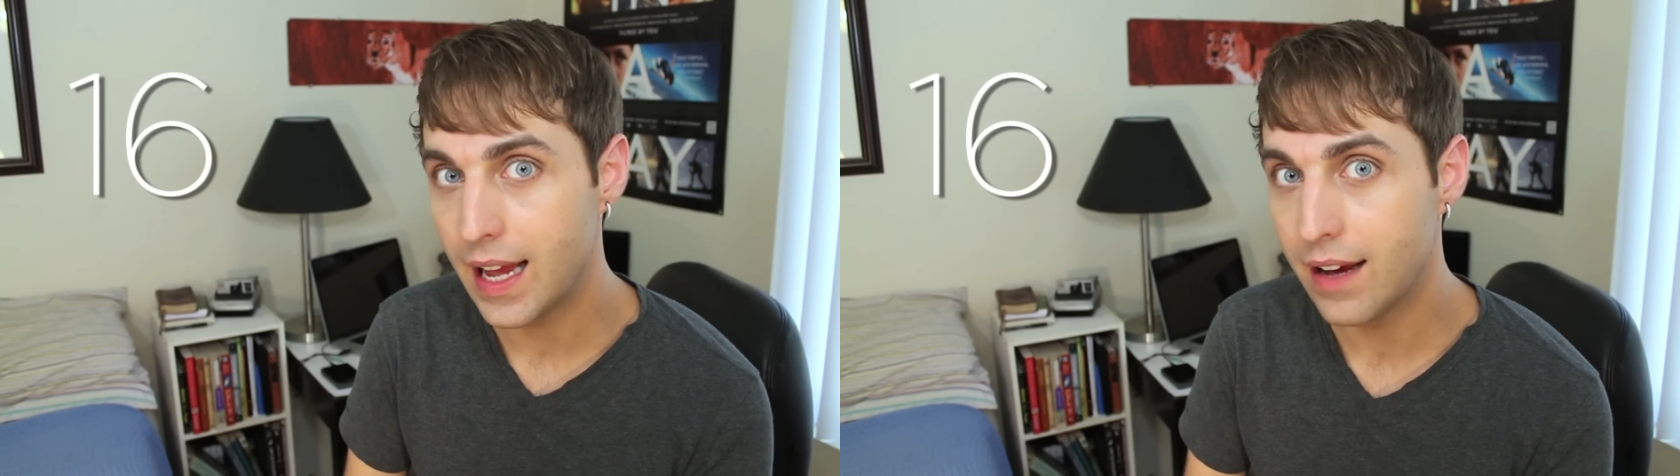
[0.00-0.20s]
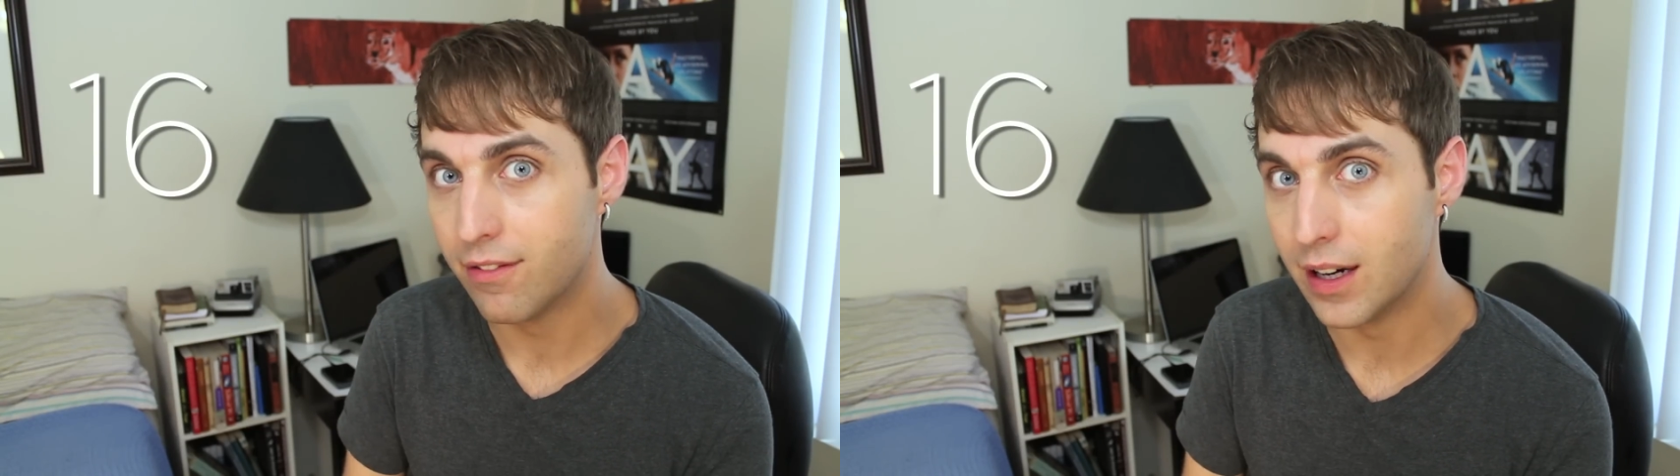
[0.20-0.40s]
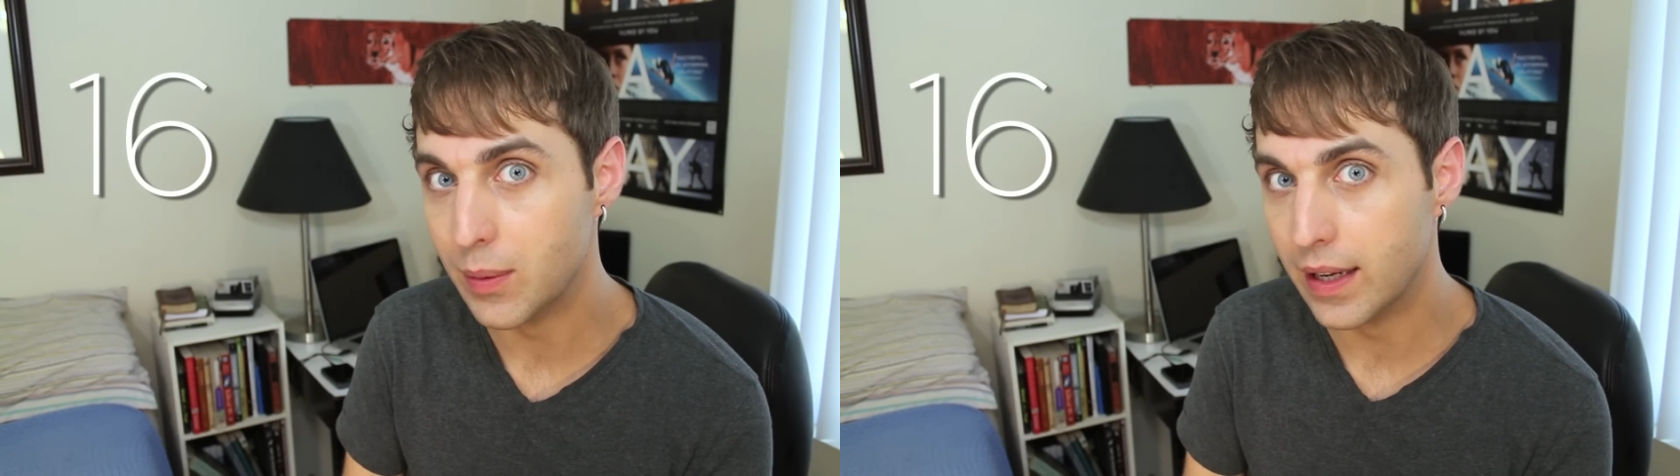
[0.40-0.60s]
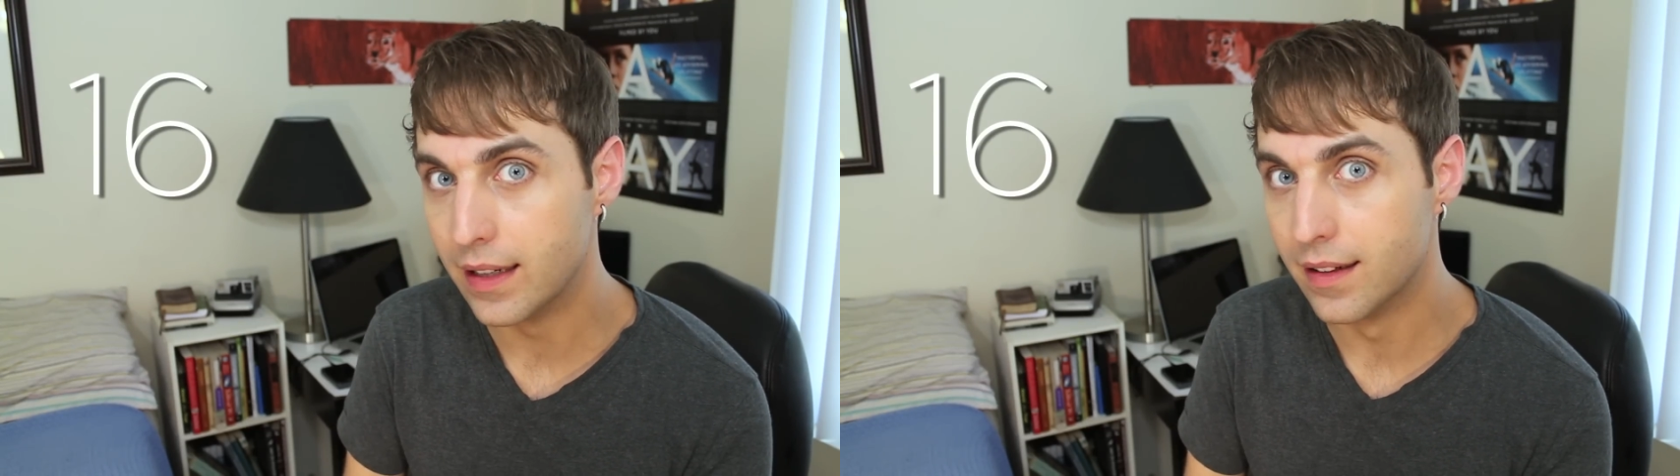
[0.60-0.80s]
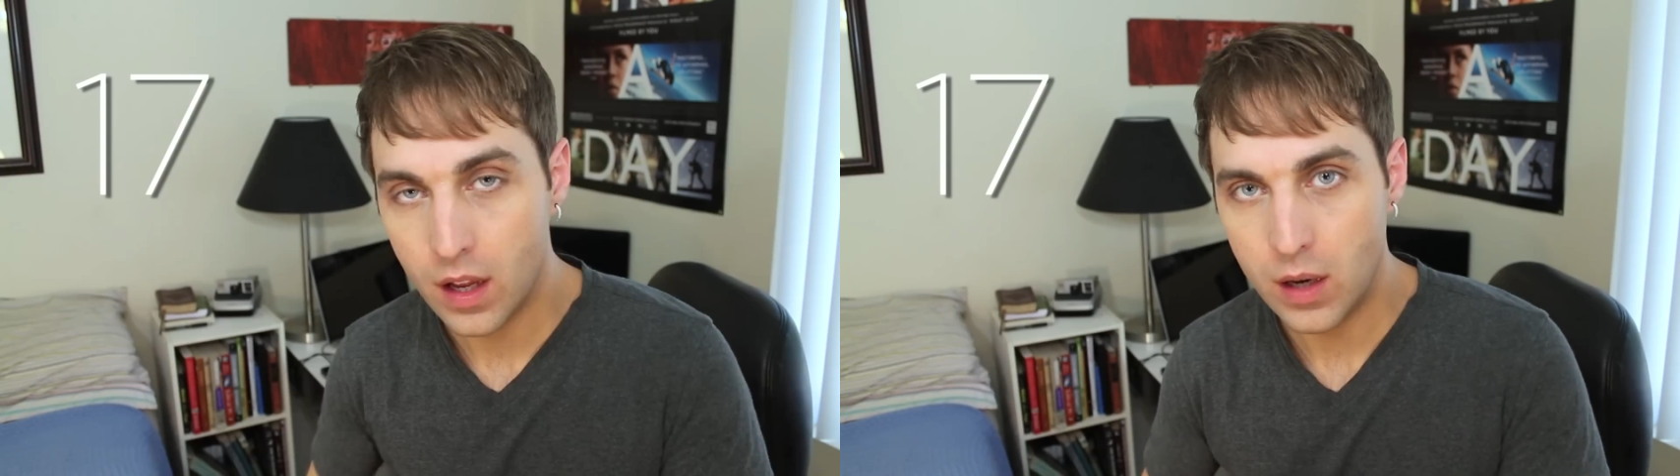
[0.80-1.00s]

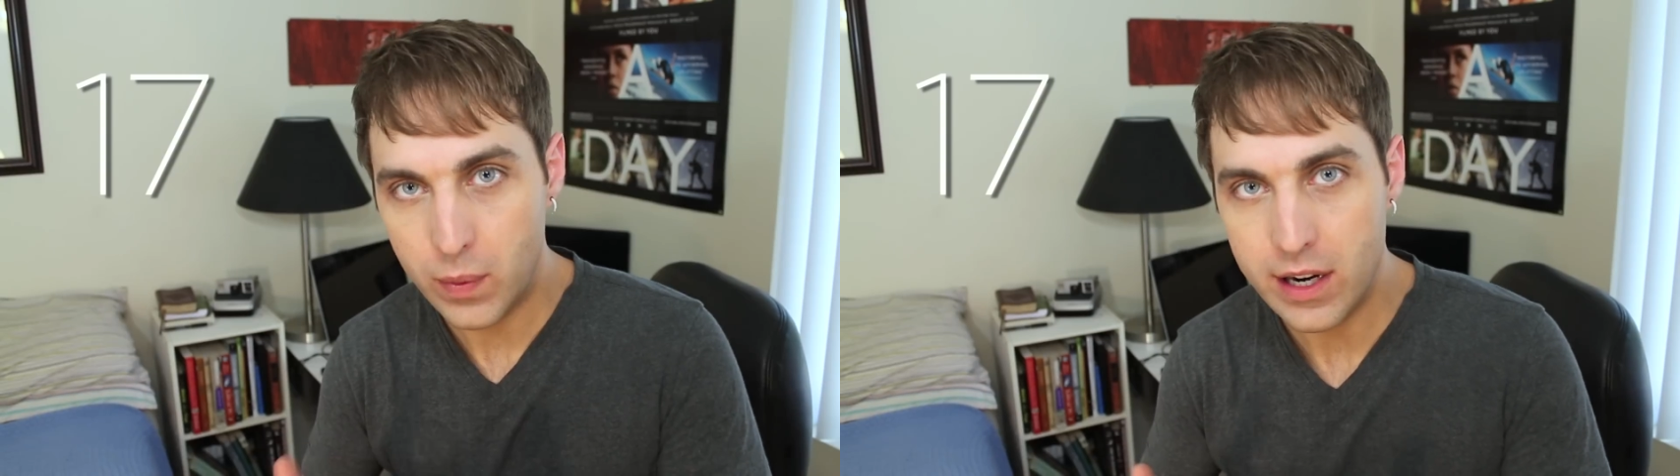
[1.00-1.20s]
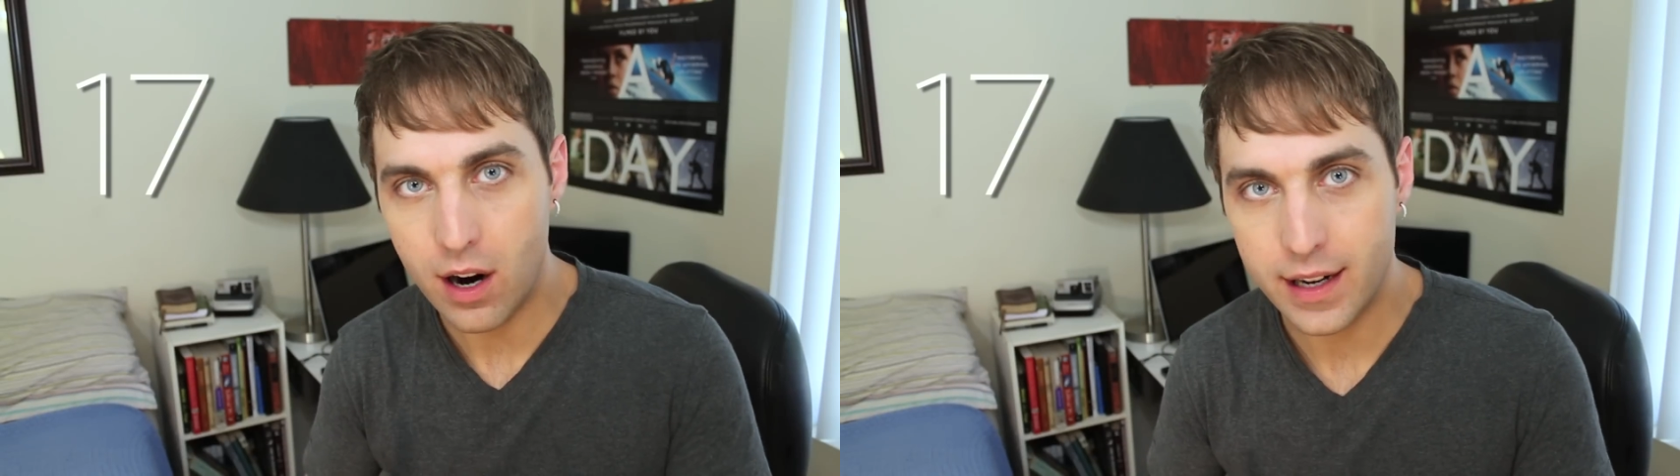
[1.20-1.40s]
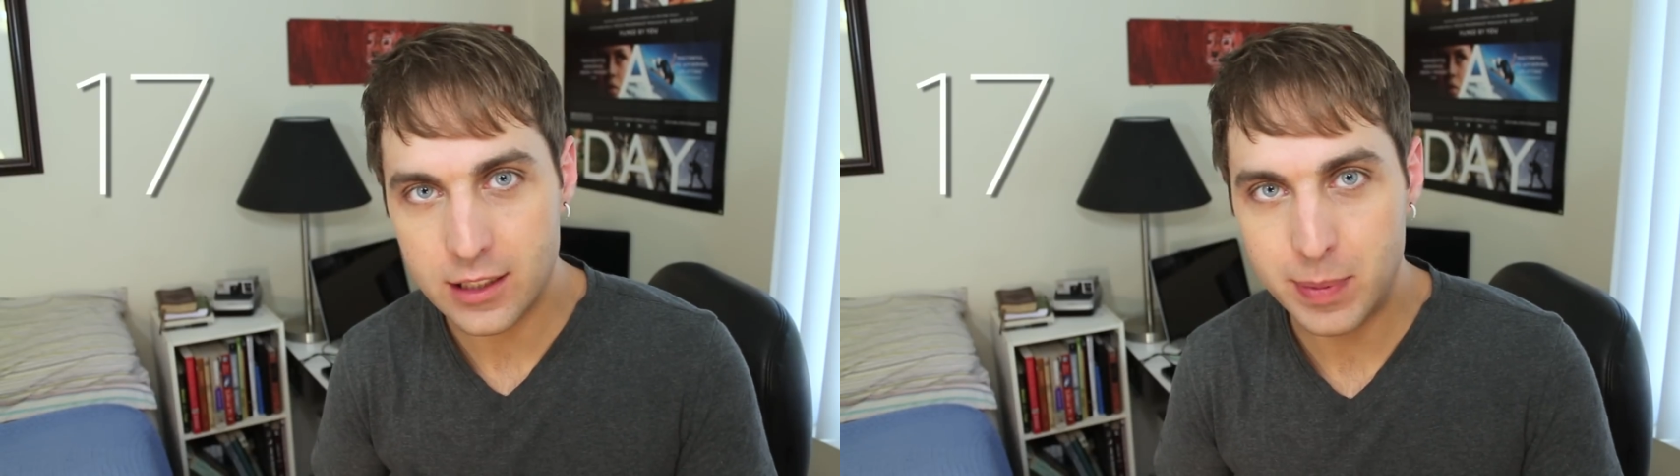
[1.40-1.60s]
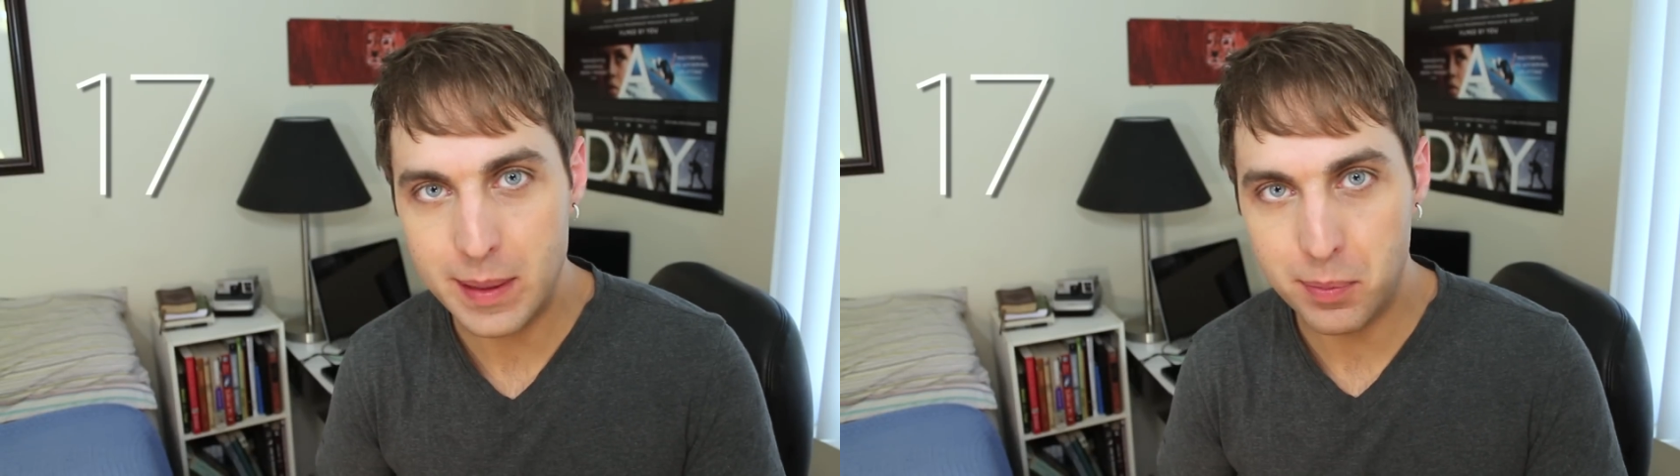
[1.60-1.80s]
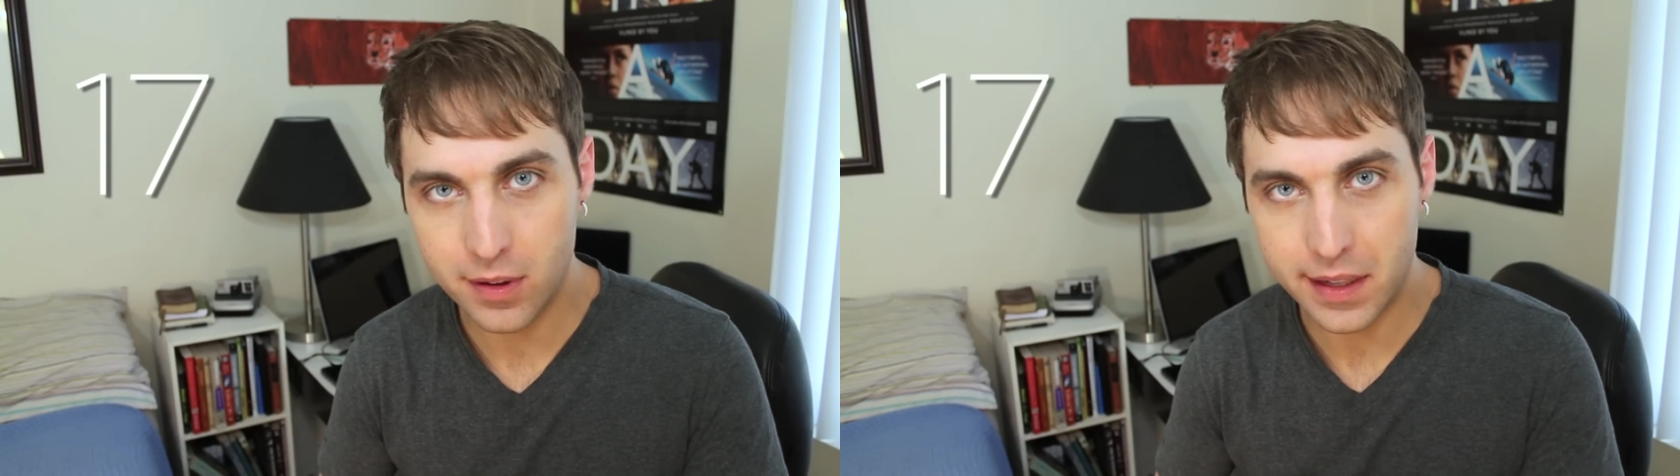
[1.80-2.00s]
Everyone. And we are, as people,